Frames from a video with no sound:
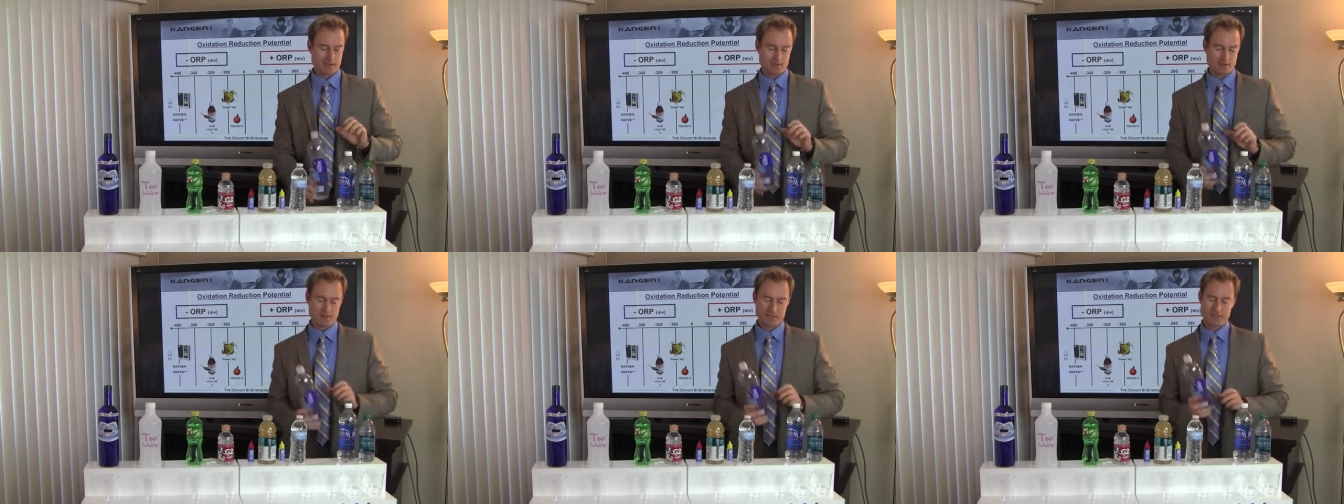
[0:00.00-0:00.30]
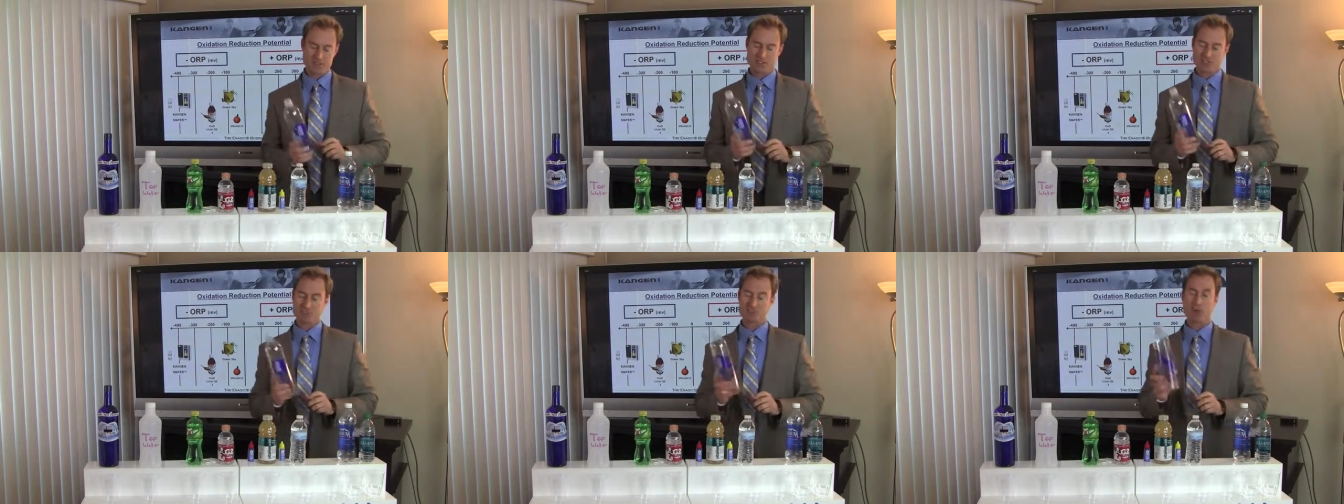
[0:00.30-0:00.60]

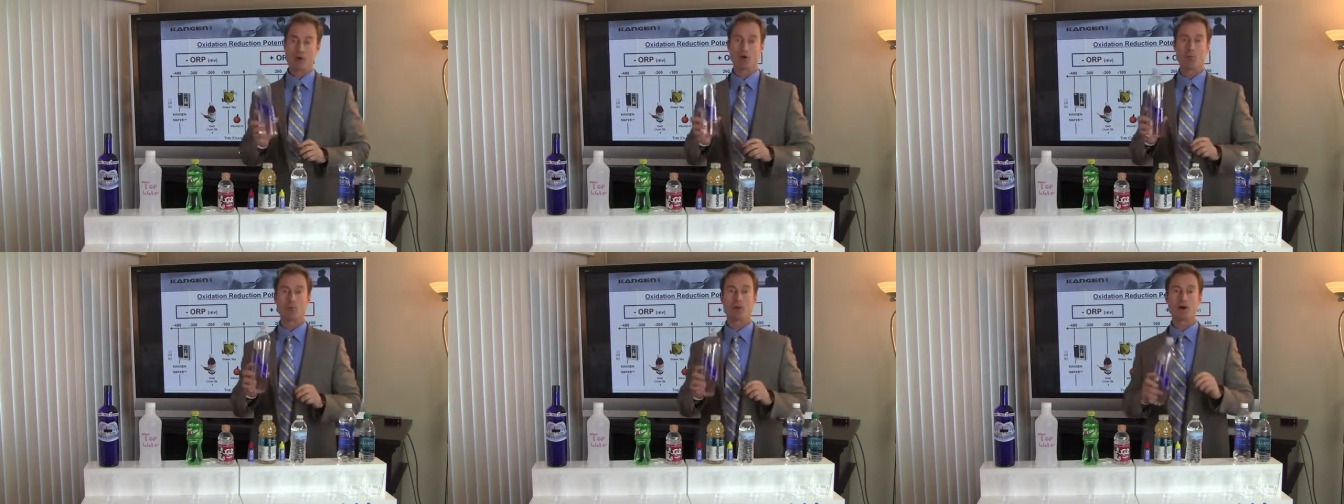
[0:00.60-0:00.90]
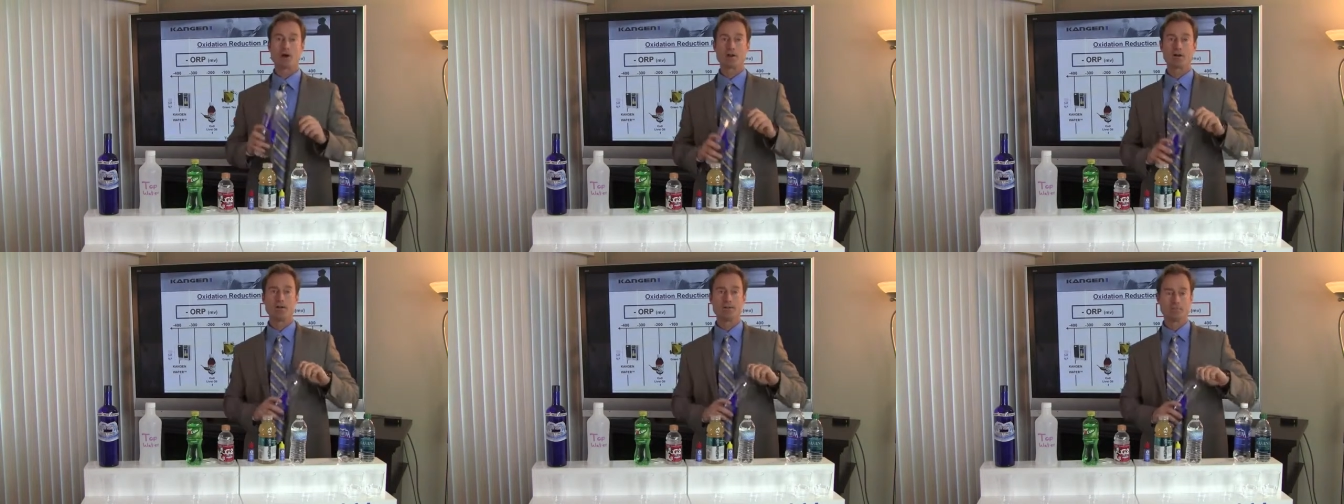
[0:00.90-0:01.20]
This is Smart
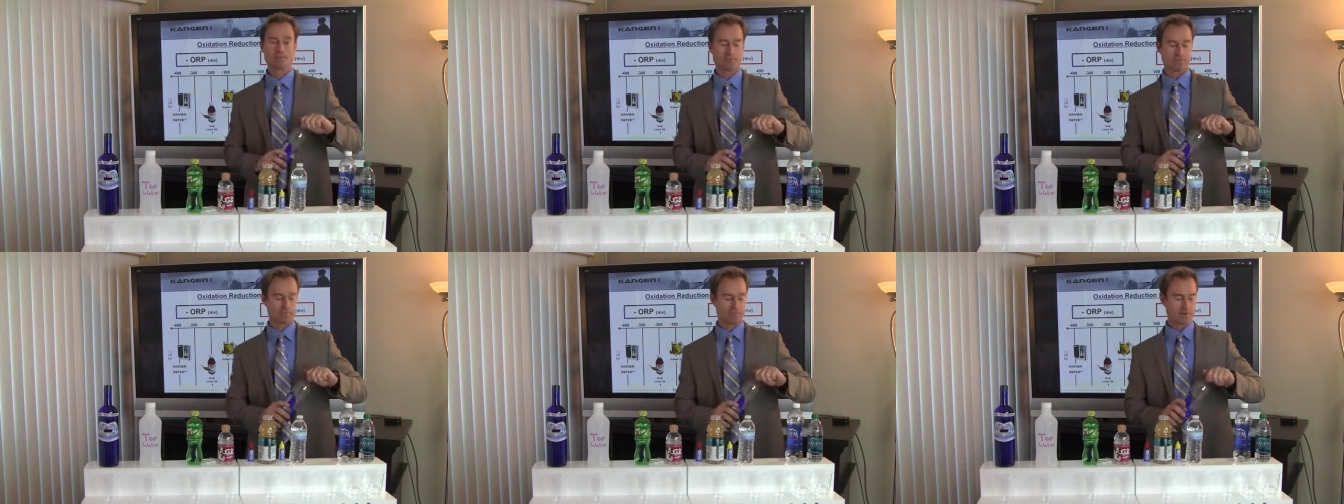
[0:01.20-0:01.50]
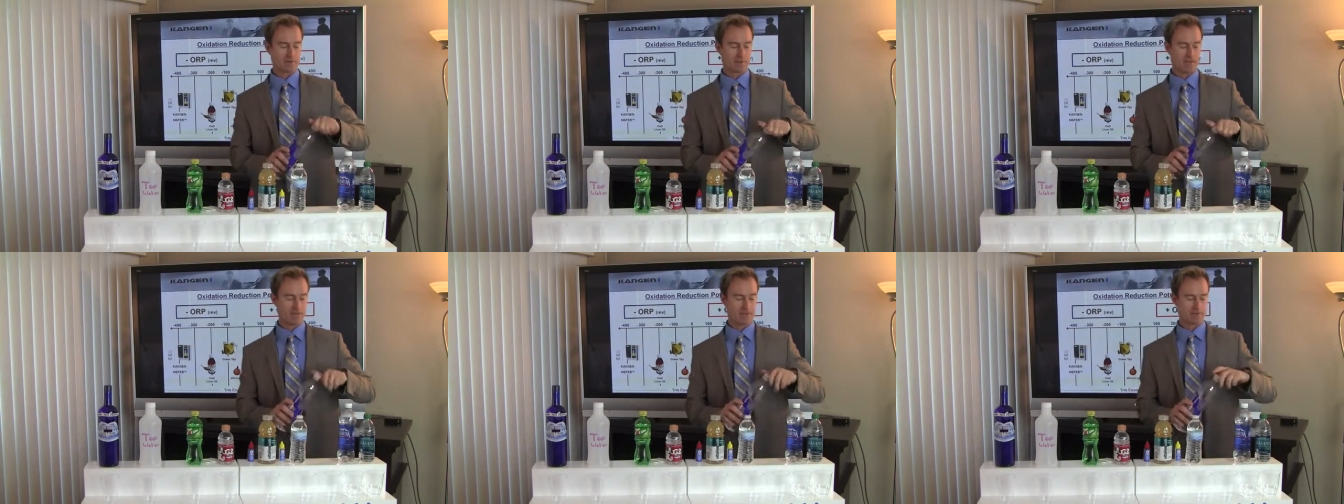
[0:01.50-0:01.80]
Water.
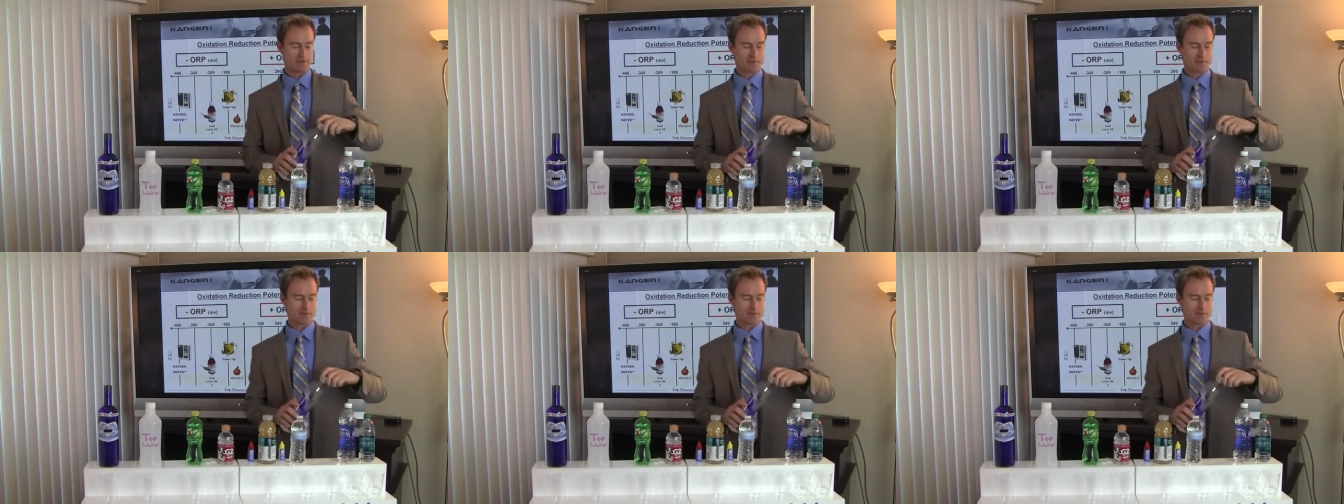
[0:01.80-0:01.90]
Okay,